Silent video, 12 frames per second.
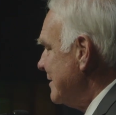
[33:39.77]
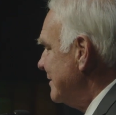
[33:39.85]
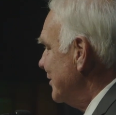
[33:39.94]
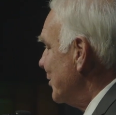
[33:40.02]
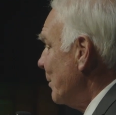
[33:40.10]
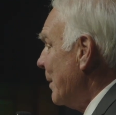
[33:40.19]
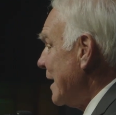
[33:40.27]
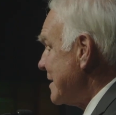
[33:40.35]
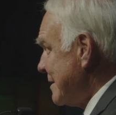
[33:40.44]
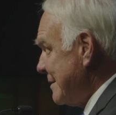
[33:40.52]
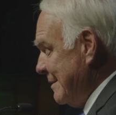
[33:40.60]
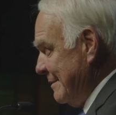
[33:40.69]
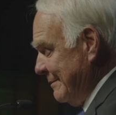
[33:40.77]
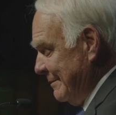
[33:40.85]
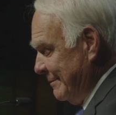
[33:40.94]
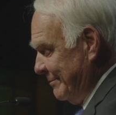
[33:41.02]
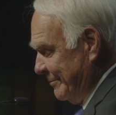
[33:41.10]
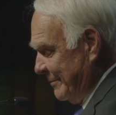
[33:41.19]
You're the best.
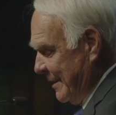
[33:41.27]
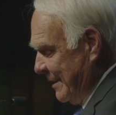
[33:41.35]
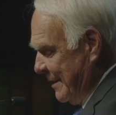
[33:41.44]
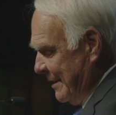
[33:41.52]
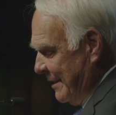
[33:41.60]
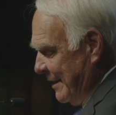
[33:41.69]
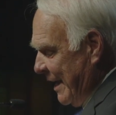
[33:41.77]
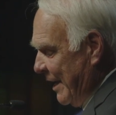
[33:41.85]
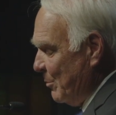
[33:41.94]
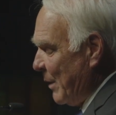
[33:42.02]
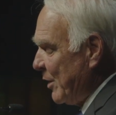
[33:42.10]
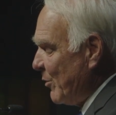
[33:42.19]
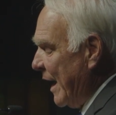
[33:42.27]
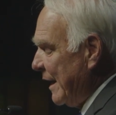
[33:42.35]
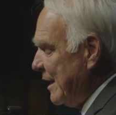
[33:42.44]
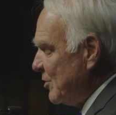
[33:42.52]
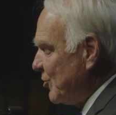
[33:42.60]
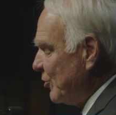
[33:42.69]
And to my
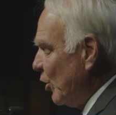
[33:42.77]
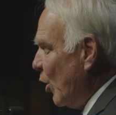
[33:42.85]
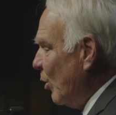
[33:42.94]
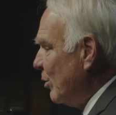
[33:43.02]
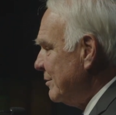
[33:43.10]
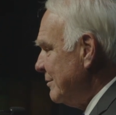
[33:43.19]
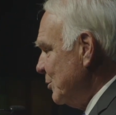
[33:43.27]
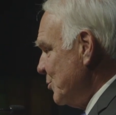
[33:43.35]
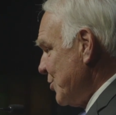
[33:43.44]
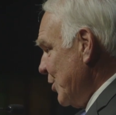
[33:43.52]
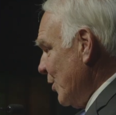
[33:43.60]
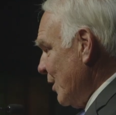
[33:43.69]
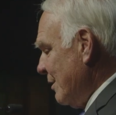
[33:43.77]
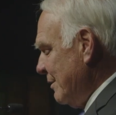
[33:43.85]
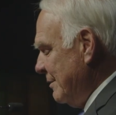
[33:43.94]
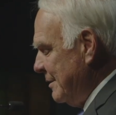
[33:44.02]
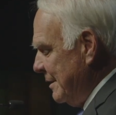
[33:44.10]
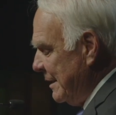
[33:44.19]
grandkids, Sloan, who's here,
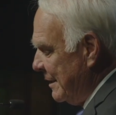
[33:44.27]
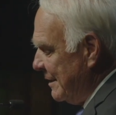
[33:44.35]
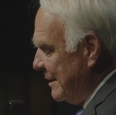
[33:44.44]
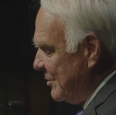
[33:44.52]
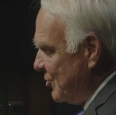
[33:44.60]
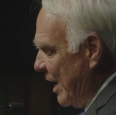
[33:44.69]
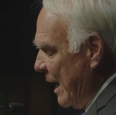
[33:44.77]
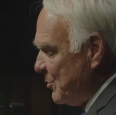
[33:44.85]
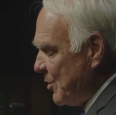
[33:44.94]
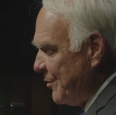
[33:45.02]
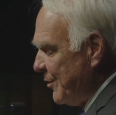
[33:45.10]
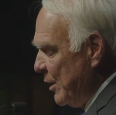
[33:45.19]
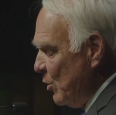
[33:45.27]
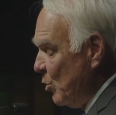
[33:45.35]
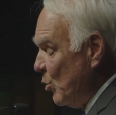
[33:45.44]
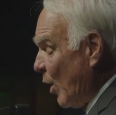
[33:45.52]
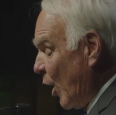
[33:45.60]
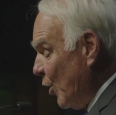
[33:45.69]
James and Theo,
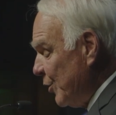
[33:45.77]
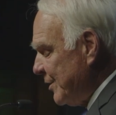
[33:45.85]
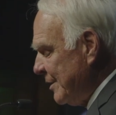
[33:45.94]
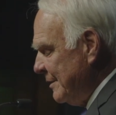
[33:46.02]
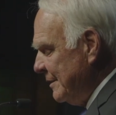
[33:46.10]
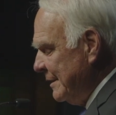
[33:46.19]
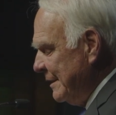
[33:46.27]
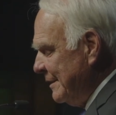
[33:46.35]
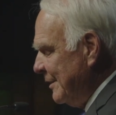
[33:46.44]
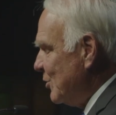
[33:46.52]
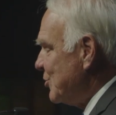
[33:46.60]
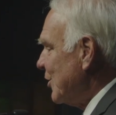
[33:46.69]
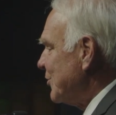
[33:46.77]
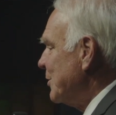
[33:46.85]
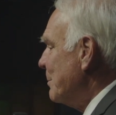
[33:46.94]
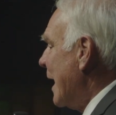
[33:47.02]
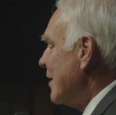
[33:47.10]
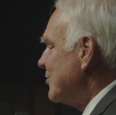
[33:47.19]
who aren't, you're just the
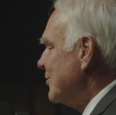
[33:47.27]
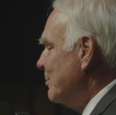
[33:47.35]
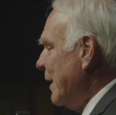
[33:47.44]
best.